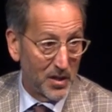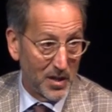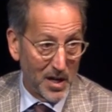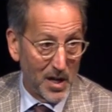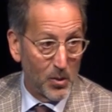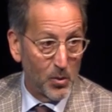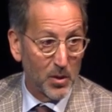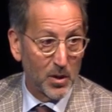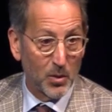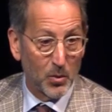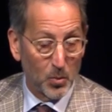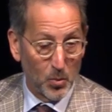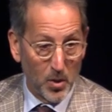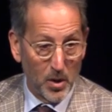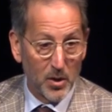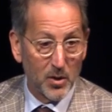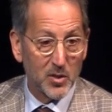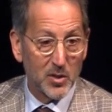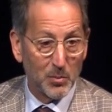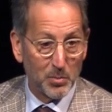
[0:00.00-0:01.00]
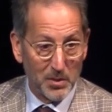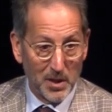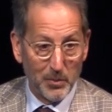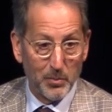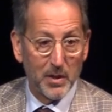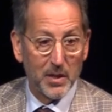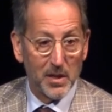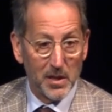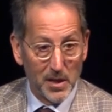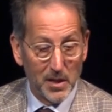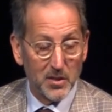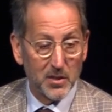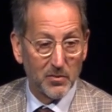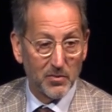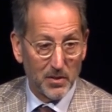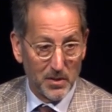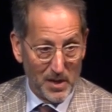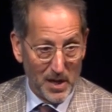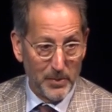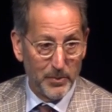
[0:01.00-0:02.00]
our water supply, because of
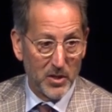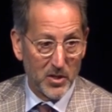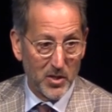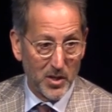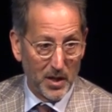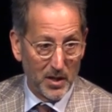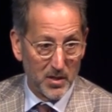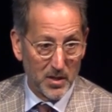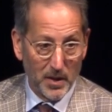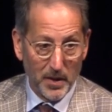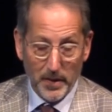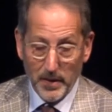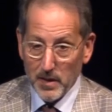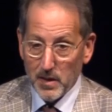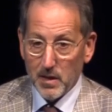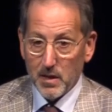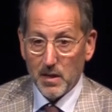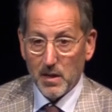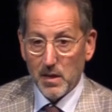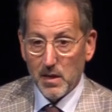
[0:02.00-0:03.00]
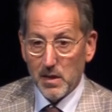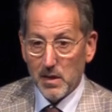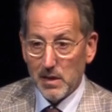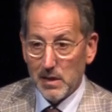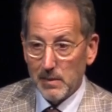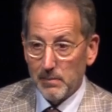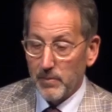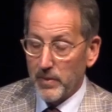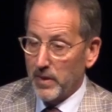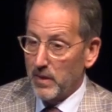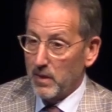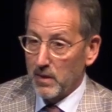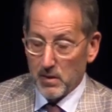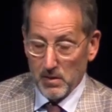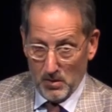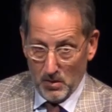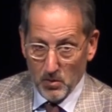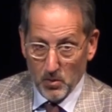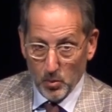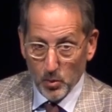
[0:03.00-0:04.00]
climate change, um,
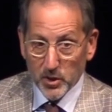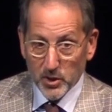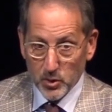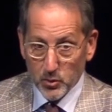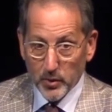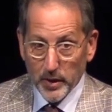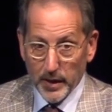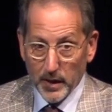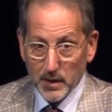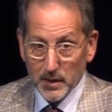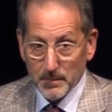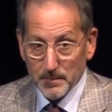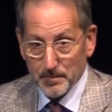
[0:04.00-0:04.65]
will shrink.